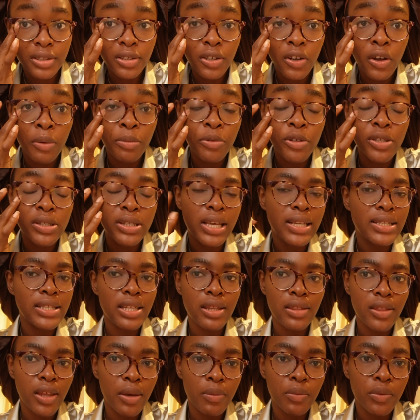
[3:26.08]
So I'm just
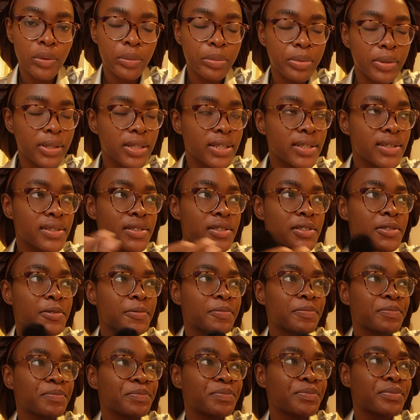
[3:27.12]
getting them replaced.
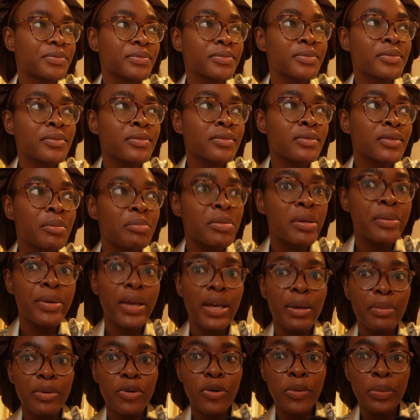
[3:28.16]
Maybe
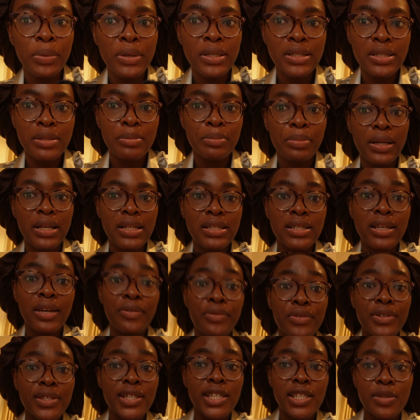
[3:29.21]
I'll be replacing plants
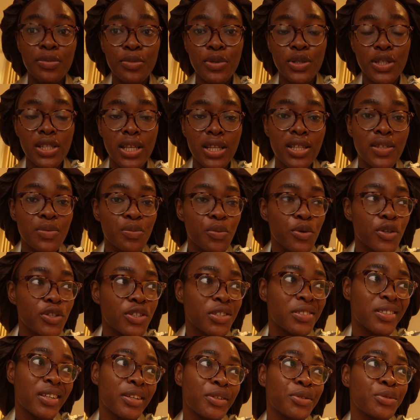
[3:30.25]
every 6 months at this point
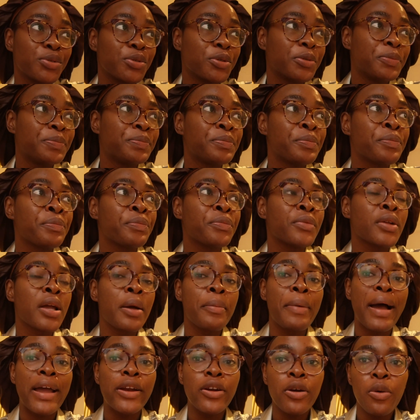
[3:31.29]
because I don't know.
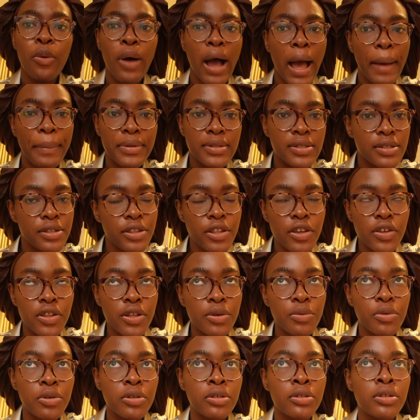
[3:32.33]
But I know what happened to the other
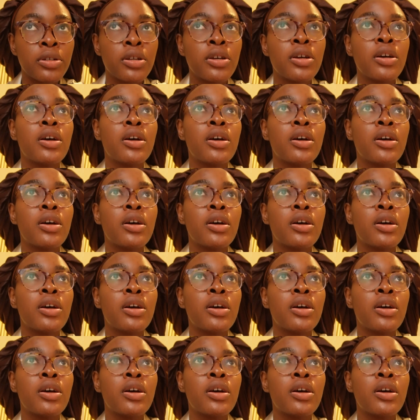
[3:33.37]
one.